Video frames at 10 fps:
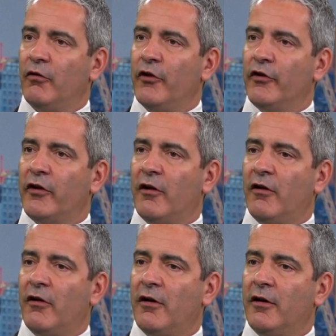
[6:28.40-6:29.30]
that
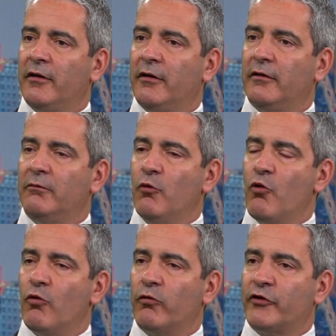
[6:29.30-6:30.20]
are
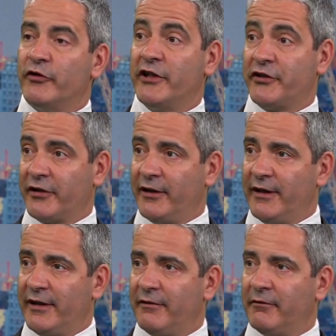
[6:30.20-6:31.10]
more
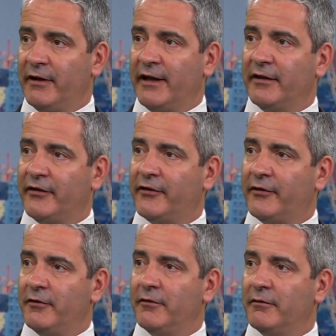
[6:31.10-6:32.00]
traditionally linked
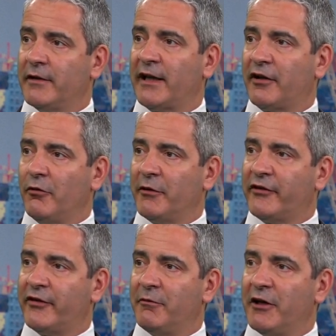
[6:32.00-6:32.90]
to economic
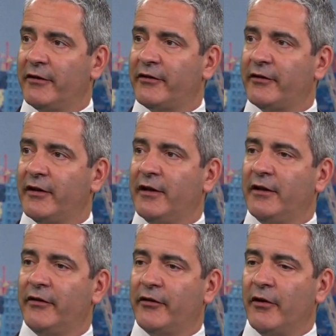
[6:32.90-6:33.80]
stimulus.
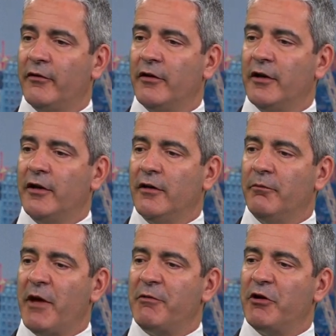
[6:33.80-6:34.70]
So
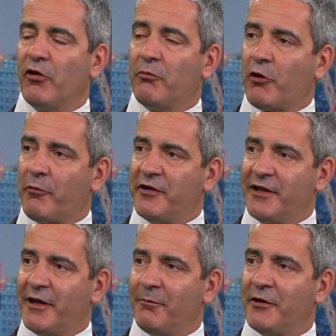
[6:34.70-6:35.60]
maybe not the property
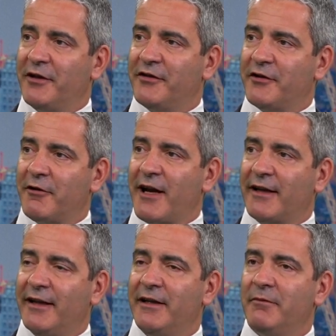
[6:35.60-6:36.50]
companies
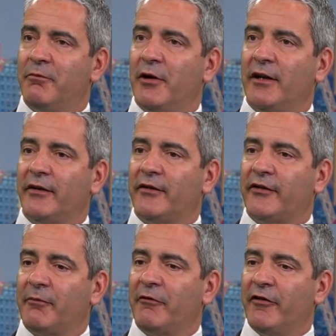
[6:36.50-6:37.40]
directly, but
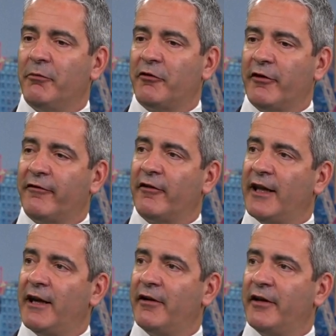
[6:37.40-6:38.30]
some of the peripheral
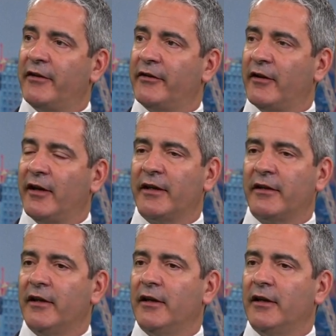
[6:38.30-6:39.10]
areas like